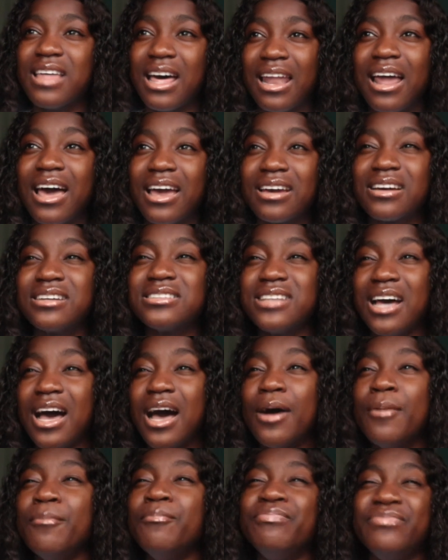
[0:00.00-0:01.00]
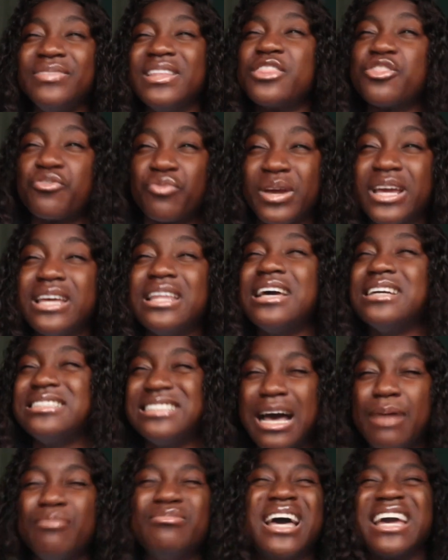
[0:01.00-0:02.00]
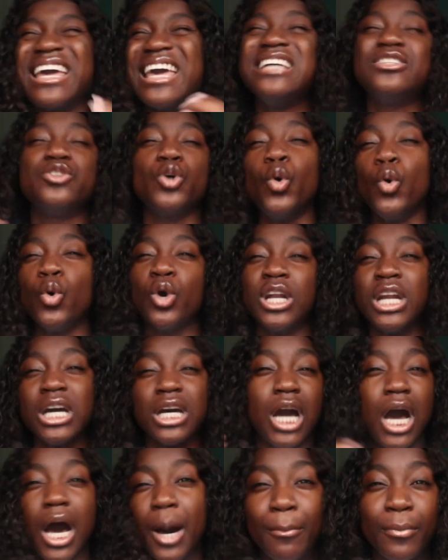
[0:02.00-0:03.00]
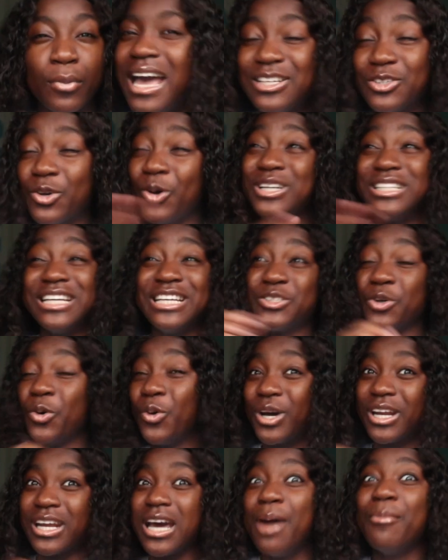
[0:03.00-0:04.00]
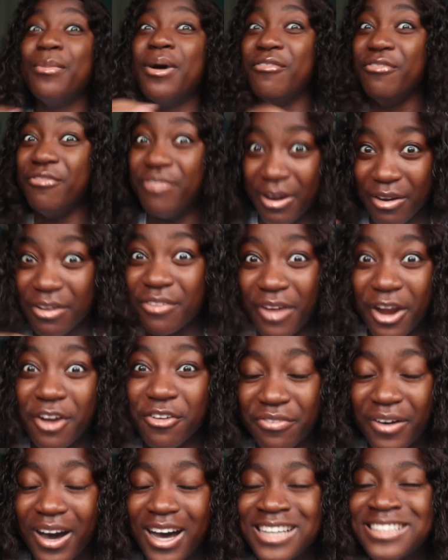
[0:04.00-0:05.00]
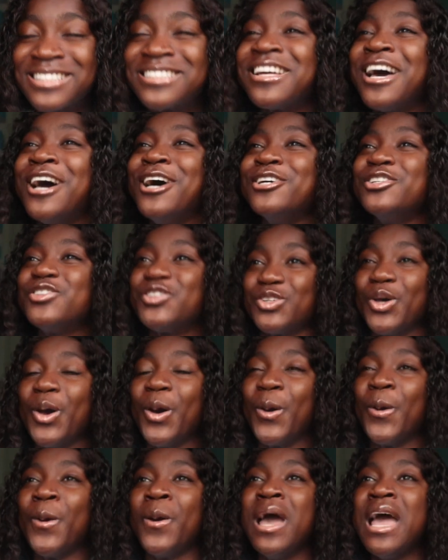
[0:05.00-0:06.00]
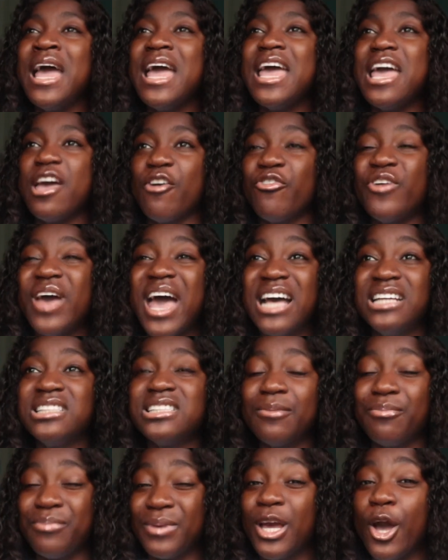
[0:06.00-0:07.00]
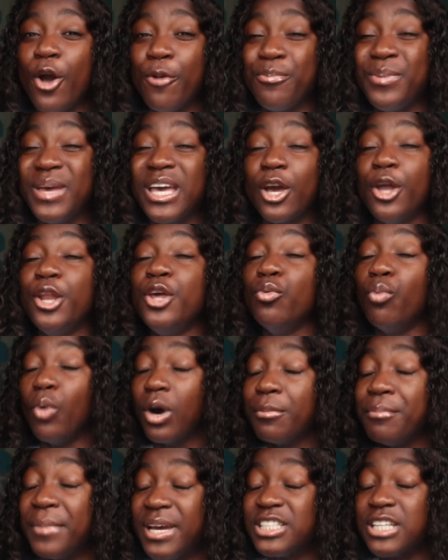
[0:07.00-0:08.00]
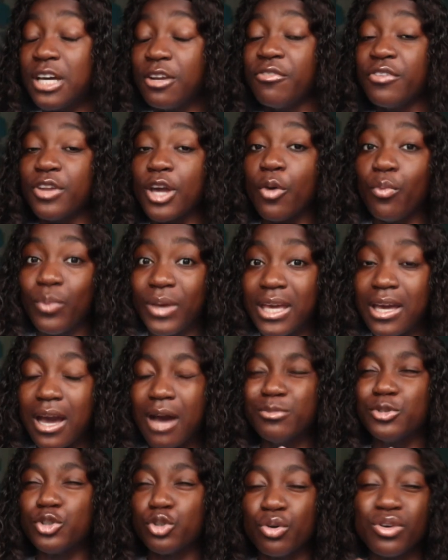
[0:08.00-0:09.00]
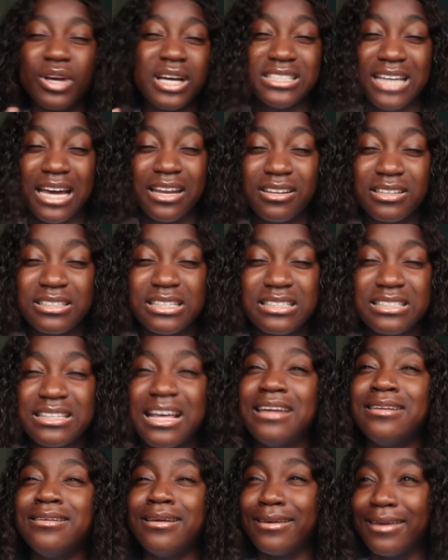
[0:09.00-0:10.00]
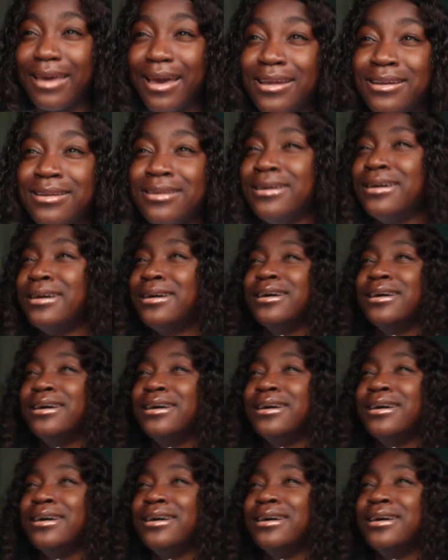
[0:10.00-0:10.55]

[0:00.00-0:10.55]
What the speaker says: that like term three exact, like, it's all gonna come very, very fast. So if it ends up being only one main channel video a week, I'm sure you guys can understand. Again,